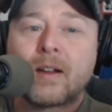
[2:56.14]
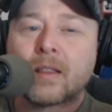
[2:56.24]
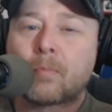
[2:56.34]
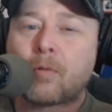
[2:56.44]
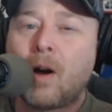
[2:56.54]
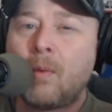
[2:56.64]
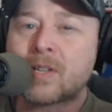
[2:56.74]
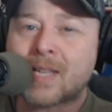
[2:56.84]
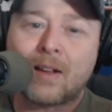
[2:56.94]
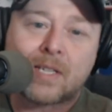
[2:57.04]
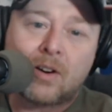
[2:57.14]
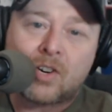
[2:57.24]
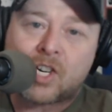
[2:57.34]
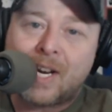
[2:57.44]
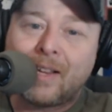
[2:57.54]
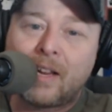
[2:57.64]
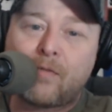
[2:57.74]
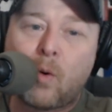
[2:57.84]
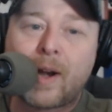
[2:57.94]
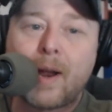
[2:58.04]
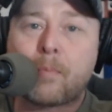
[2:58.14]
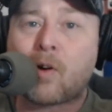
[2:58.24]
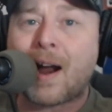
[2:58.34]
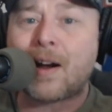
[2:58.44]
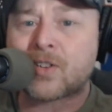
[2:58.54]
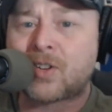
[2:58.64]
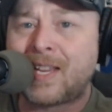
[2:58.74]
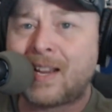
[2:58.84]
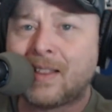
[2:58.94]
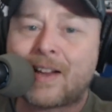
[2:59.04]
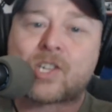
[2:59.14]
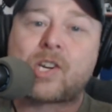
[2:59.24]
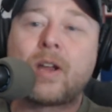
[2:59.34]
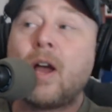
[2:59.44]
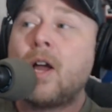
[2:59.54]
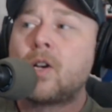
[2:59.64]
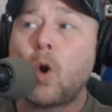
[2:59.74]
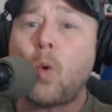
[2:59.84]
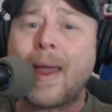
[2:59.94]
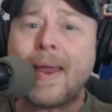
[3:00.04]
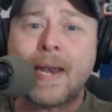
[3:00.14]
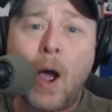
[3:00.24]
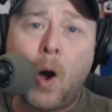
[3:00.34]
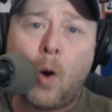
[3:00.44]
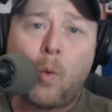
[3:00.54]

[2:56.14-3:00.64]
LeBron was out there shilling for him prior to the election. Do we know